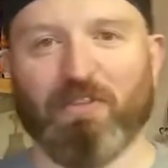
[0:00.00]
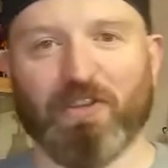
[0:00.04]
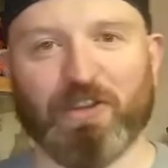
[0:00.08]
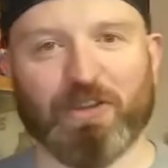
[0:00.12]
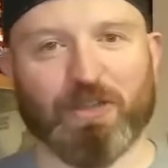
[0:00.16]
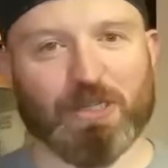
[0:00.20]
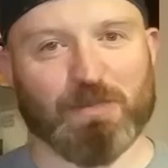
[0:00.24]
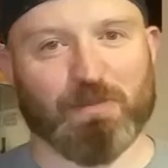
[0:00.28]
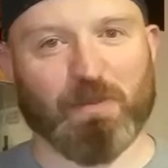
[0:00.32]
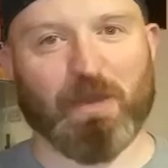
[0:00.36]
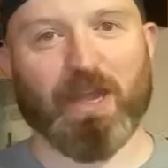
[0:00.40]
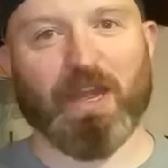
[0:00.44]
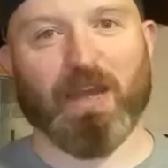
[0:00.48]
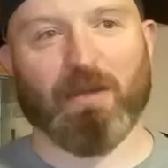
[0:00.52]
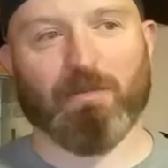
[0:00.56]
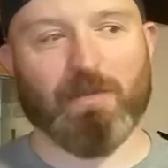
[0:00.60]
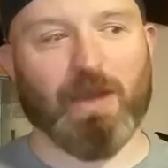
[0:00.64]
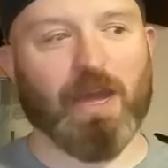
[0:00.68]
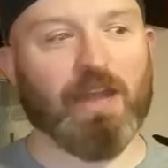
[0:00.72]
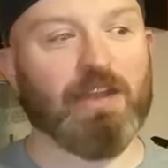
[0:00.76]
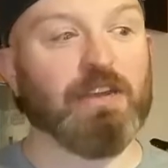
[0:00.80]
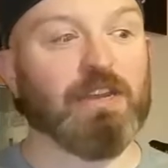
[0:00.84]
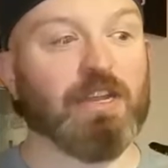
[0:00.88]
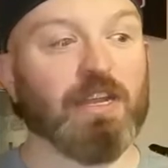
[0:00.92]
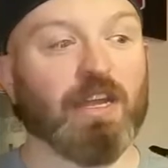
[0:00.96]
up my videos, but I
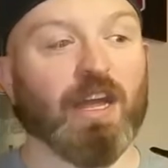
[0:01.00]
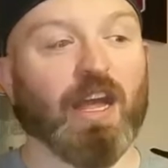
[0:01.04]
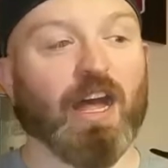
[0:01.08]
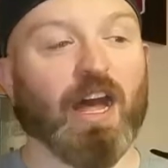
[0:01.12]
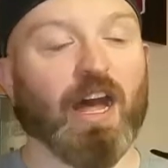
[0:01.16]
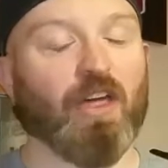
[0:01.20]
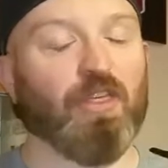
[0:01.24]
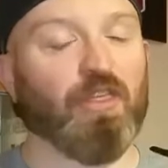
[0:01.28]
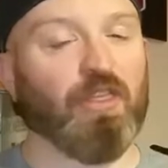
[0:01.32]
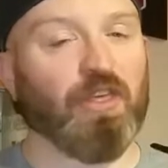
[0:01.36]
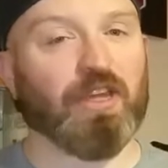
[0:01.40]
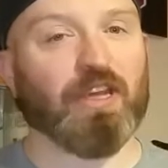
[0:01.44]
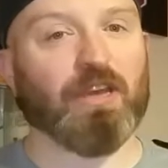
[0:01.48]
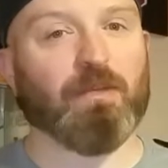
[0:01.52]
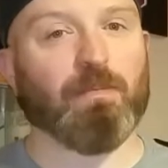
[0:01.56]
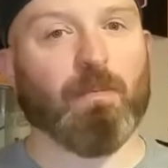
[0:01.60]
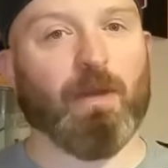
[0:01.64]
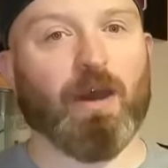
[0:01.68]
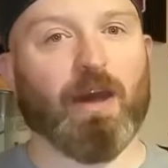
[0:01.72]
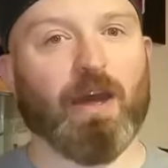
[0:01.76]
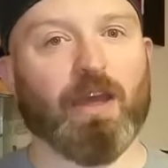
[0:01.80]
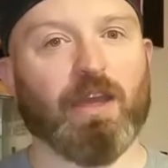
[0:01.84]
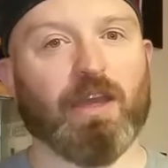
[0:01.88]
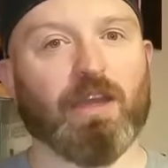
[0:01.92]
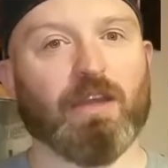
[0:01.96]
am, and I think
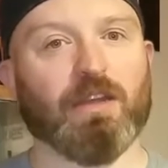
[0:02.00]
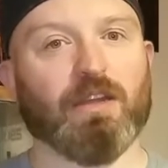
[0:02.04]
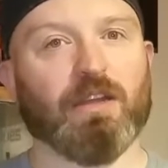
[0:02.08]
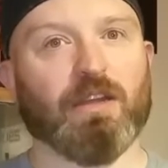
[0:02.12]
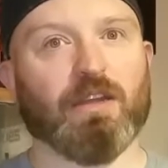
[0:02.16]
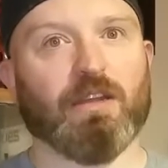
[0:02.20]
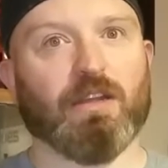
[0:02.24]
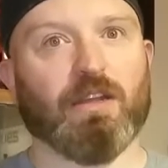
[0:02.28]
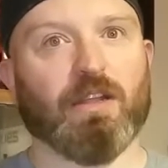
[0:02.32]
my